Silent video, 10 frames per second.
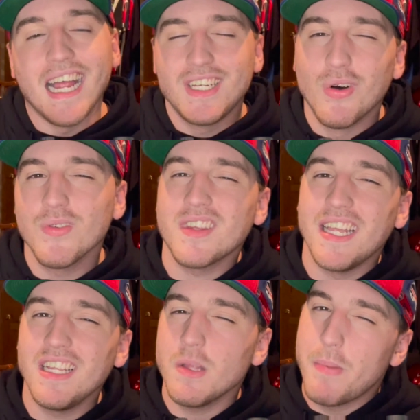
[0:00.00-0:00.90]
don't
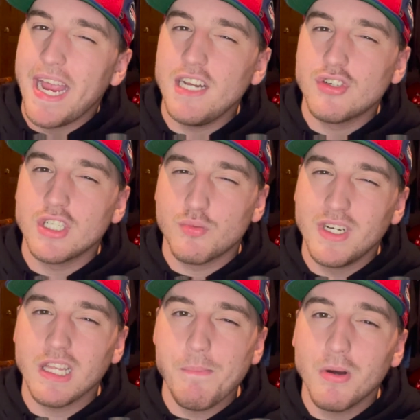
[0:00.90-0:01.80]
think the Patriots
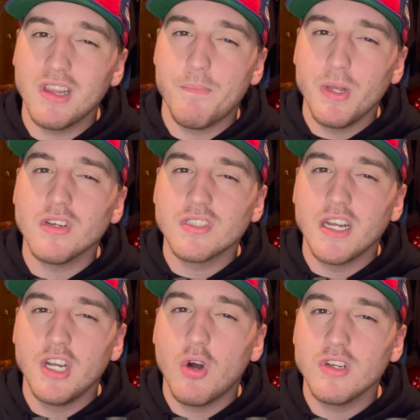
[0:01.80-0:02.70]
really put the Bills
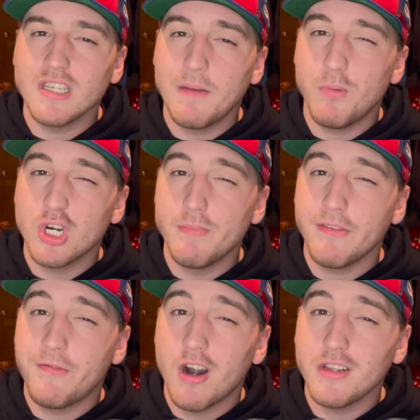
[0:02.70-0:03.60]
on notice like Booger
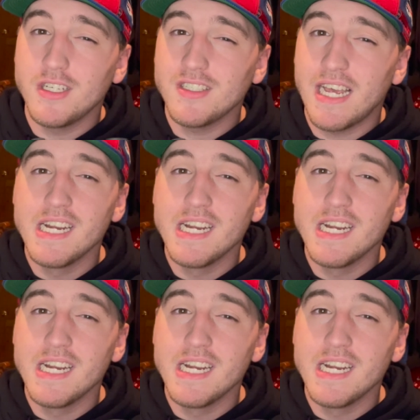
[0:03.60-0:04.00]
McFarland said.